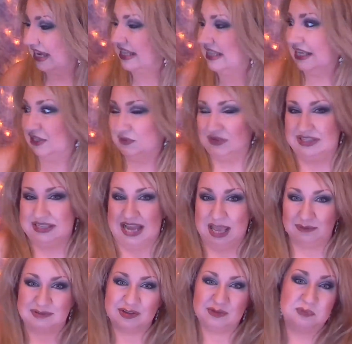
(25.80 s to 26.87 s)
This one's
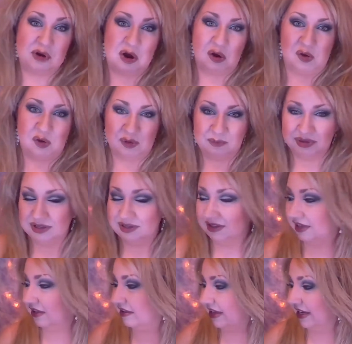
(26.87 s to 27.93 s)
name is Brom.
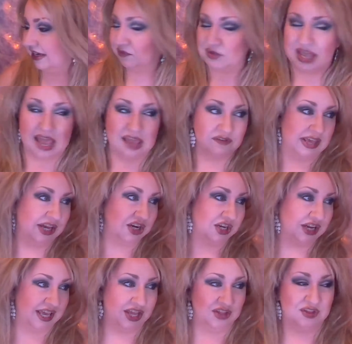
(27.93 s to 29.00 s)
And then we have
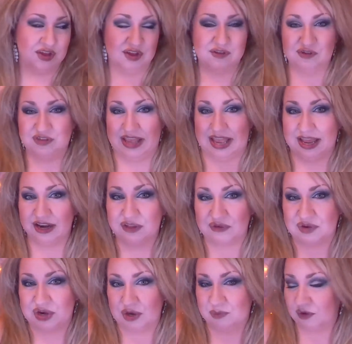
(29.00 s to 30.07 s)
Erica on the other side of the
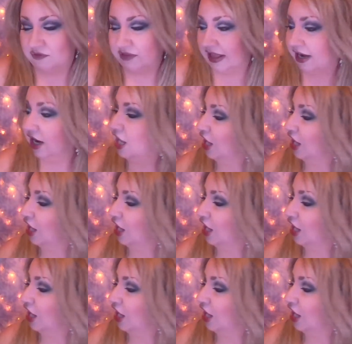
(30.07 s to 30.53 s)
room over there.